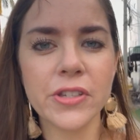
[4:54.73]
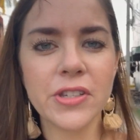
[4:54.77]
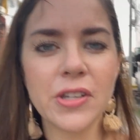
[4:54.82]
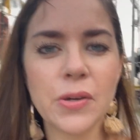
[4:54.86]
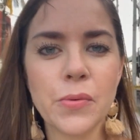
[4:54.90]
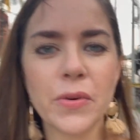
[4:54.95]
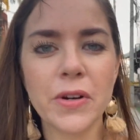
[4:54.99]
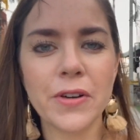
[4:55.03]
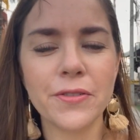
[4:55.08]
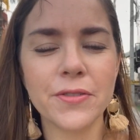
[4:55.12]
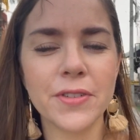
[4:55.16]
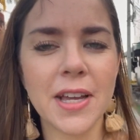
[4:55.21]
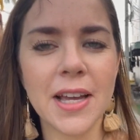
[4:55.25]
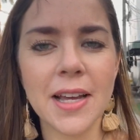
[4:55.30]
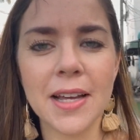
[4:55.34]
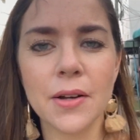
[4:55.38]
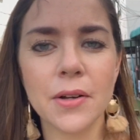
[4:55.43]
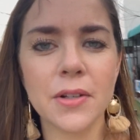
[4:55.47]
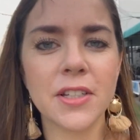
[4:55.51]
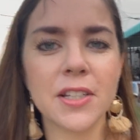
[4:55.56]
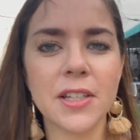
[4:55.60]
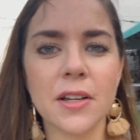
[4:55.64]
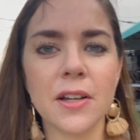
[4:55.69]
It would have ta
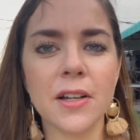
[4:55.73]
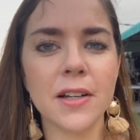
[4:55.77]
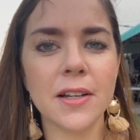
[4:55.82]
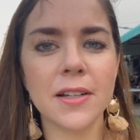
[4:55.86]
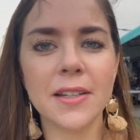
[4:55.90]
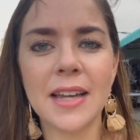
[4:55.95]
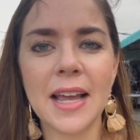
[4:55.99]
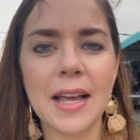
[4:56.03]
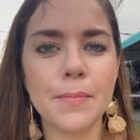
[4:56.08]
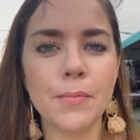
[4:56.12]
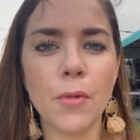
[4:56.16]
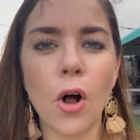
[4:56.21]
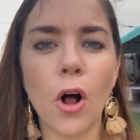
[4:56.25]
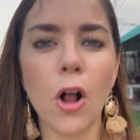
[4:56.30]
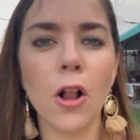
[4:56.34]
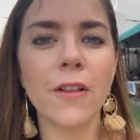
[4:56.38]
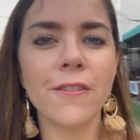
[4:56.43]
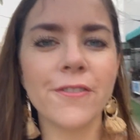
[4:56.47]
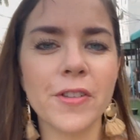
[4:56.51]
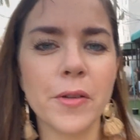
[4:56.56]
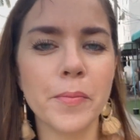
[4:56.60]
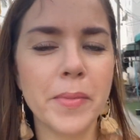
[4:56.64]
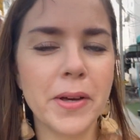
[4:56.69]
to name all
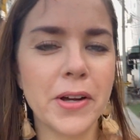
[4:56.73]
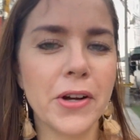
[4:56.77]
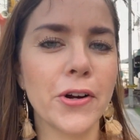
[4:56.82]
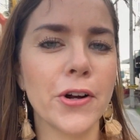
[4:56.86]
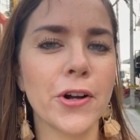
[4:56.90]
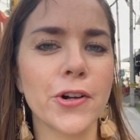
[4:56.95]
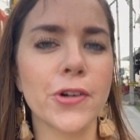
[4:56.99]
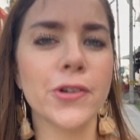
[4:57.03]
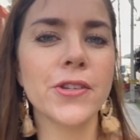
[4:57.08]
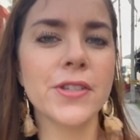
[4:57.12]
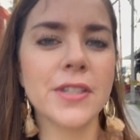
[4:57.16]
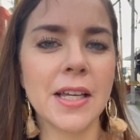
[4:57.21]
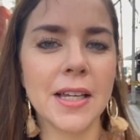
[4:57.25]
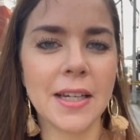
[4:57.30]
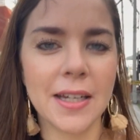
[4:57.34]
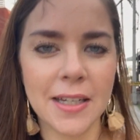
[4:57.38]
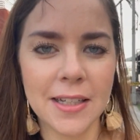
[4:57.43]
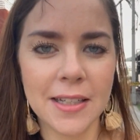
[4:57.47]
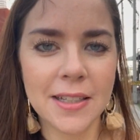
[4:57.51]
of the miracles that he